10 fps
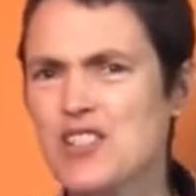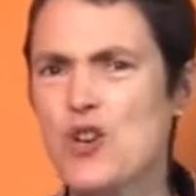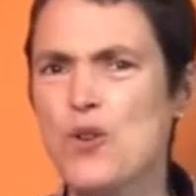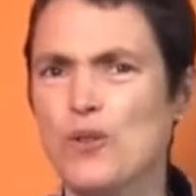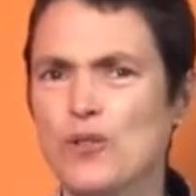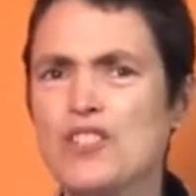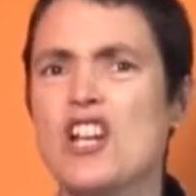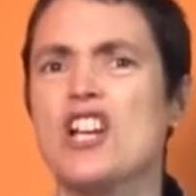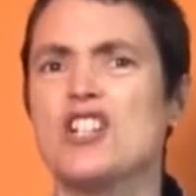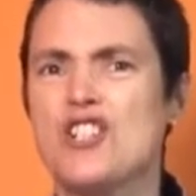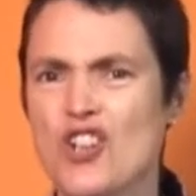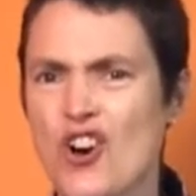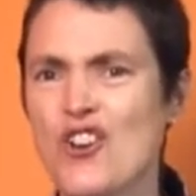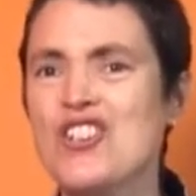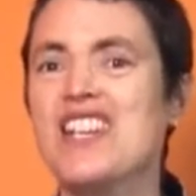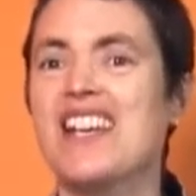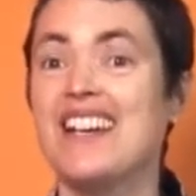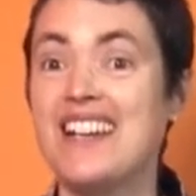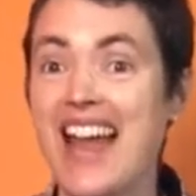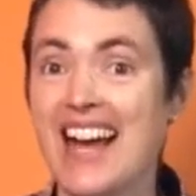called John
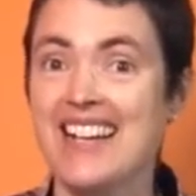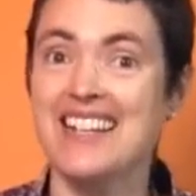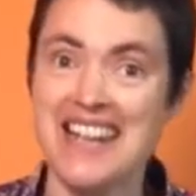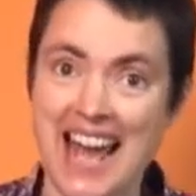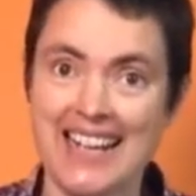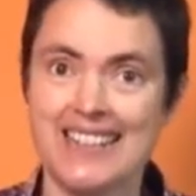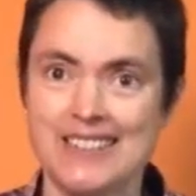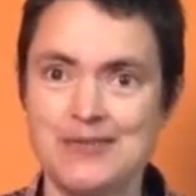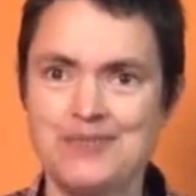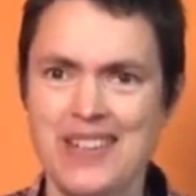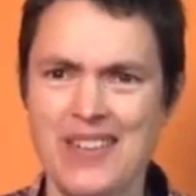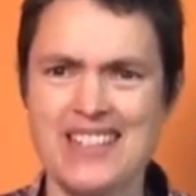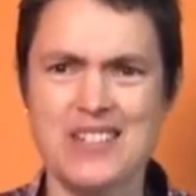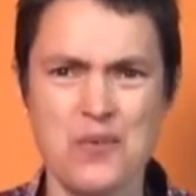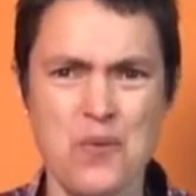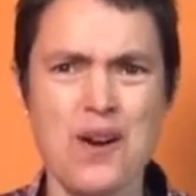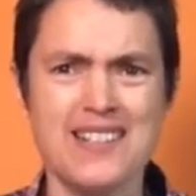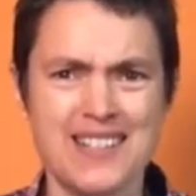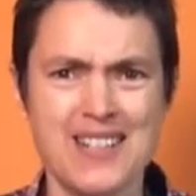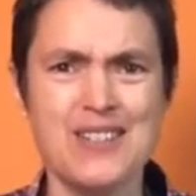Kanaka Naka. Now that's
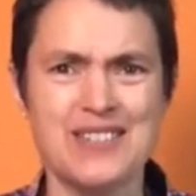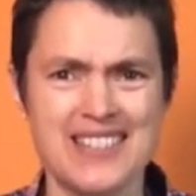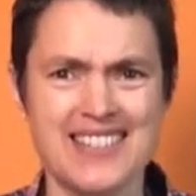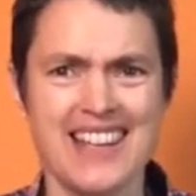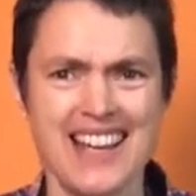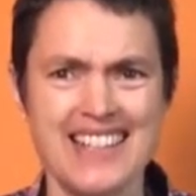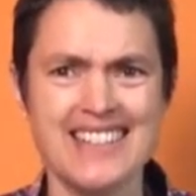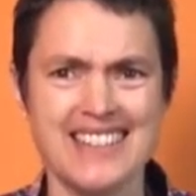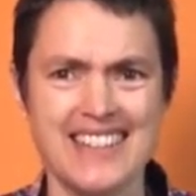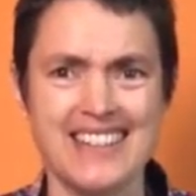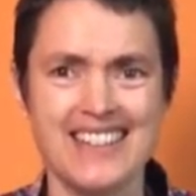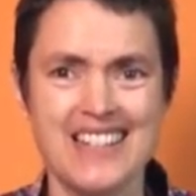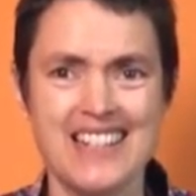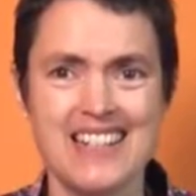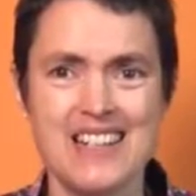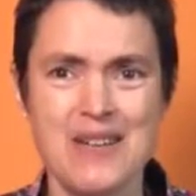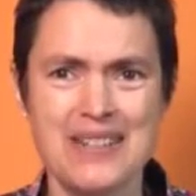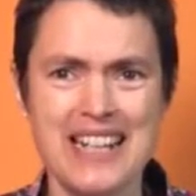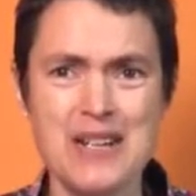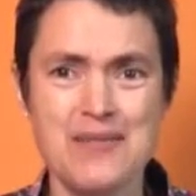quite a lot to say, isn't it?
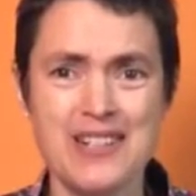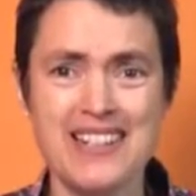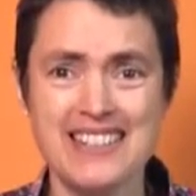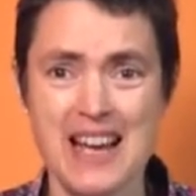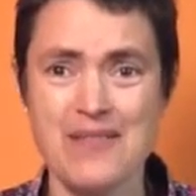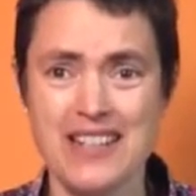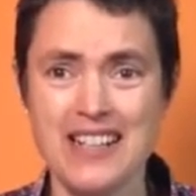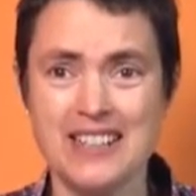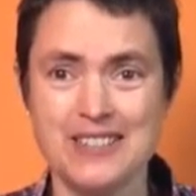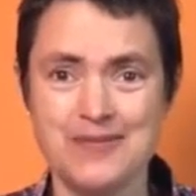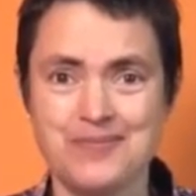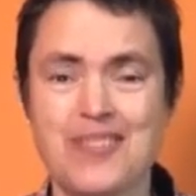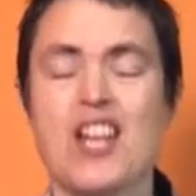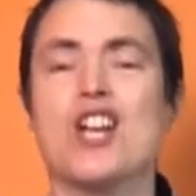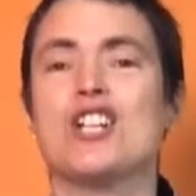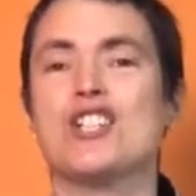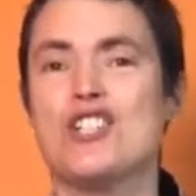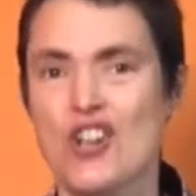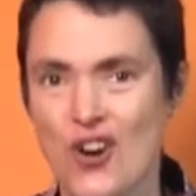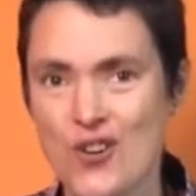Would any of you like to have a go?
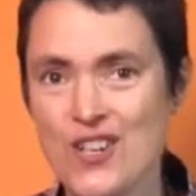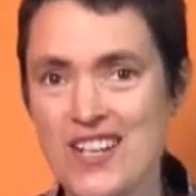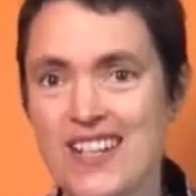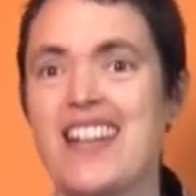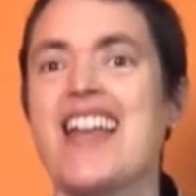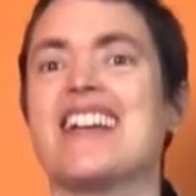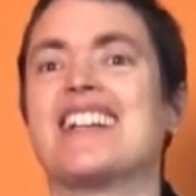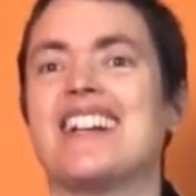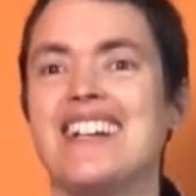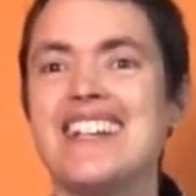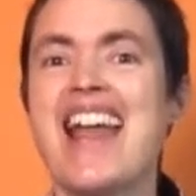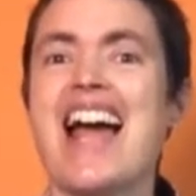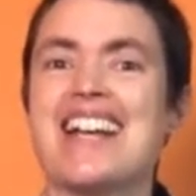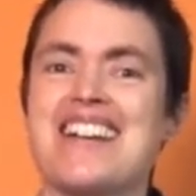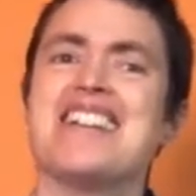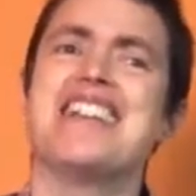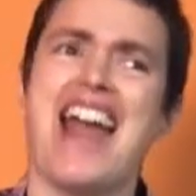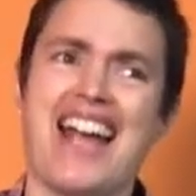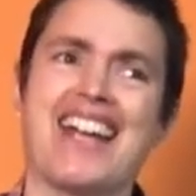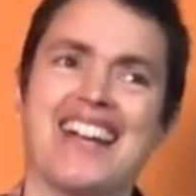John Kanaka
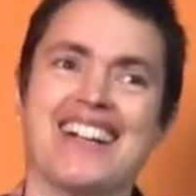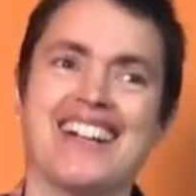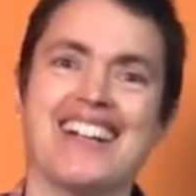Naka.